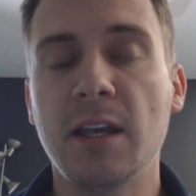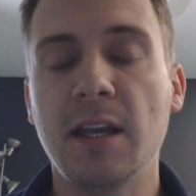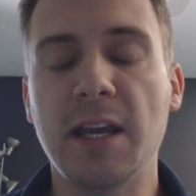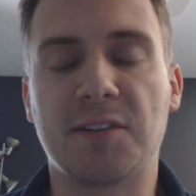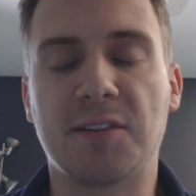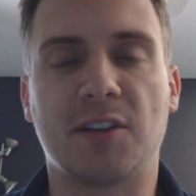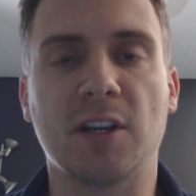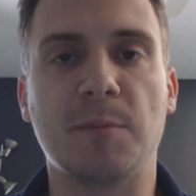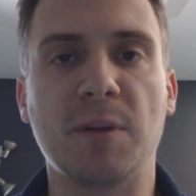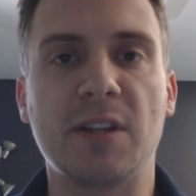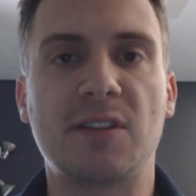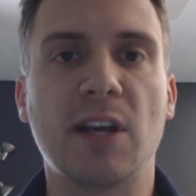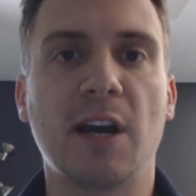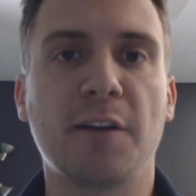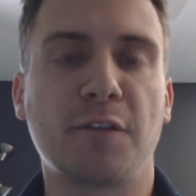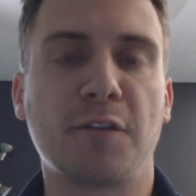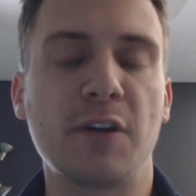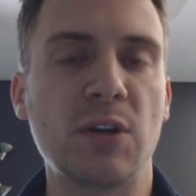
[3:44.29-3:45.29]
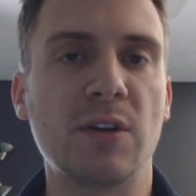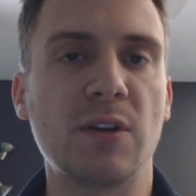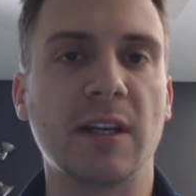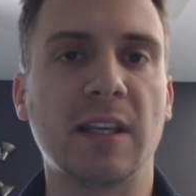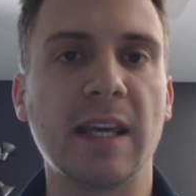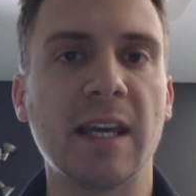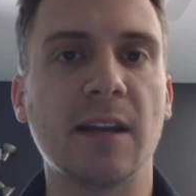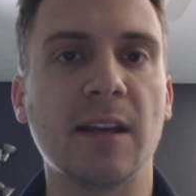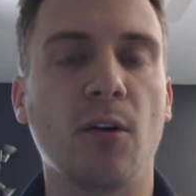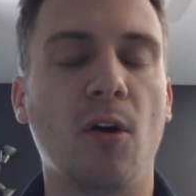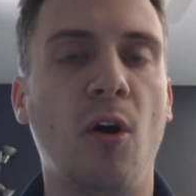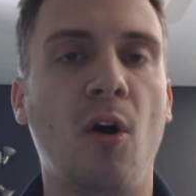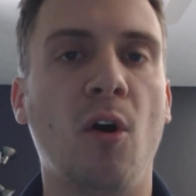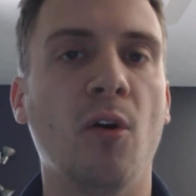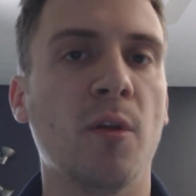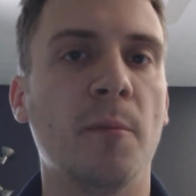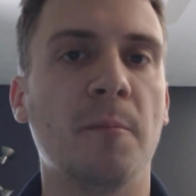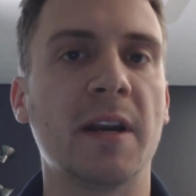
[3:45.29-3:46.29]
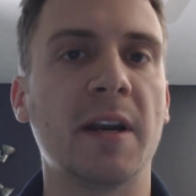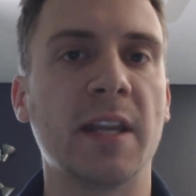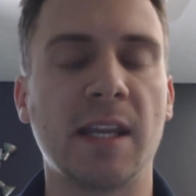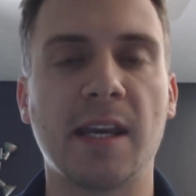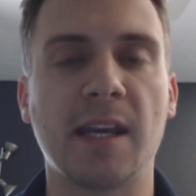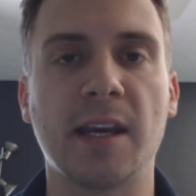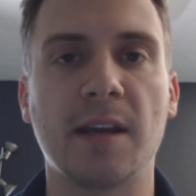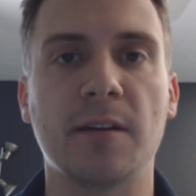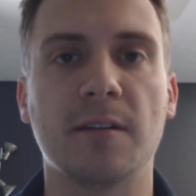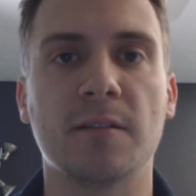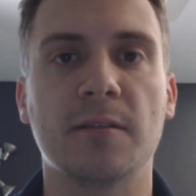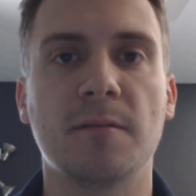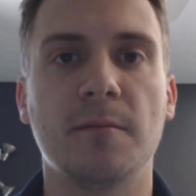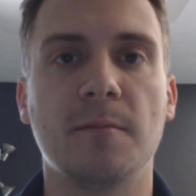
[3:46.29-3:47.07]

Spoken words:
it's going to be tough for you to get all the money in